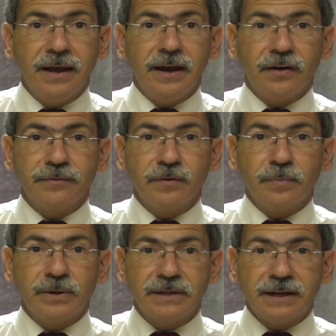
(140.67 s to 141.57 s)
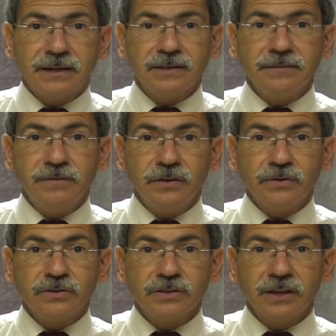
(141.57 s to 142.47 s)
held for productive
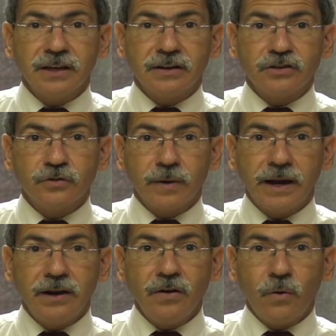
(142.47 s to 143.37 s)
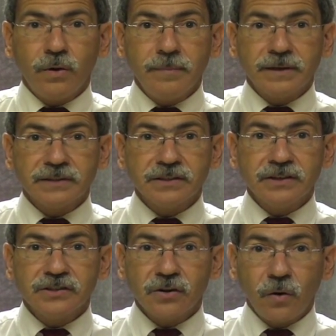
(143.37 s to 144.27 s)
use in a trade or
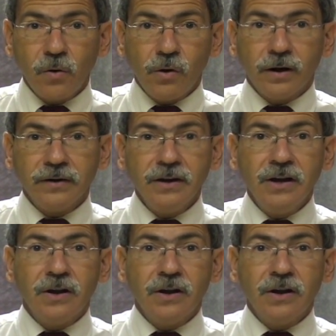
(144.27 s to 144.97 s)
business or